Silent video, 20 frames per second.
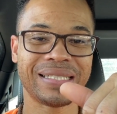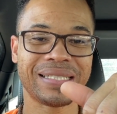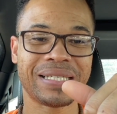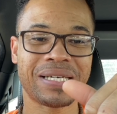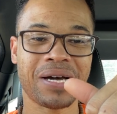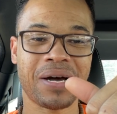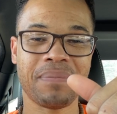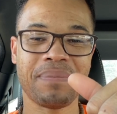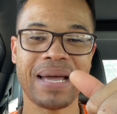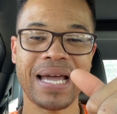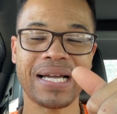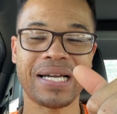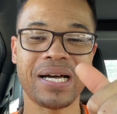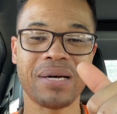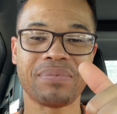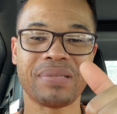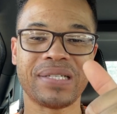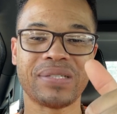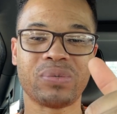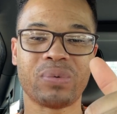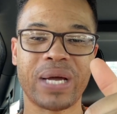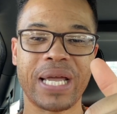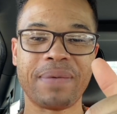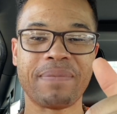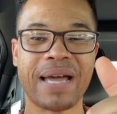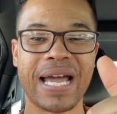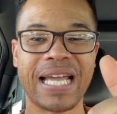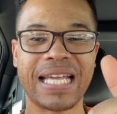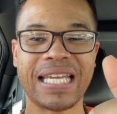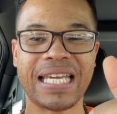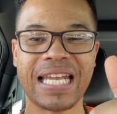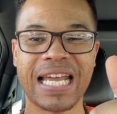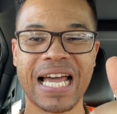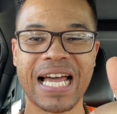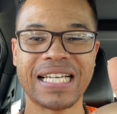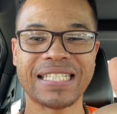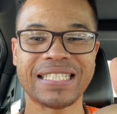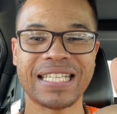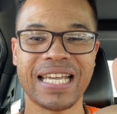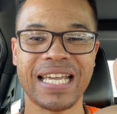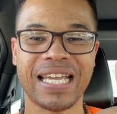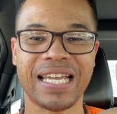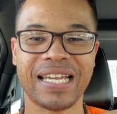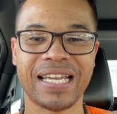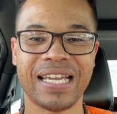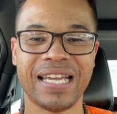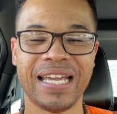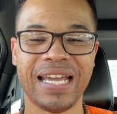come back up this way, man. You know what I'm saying?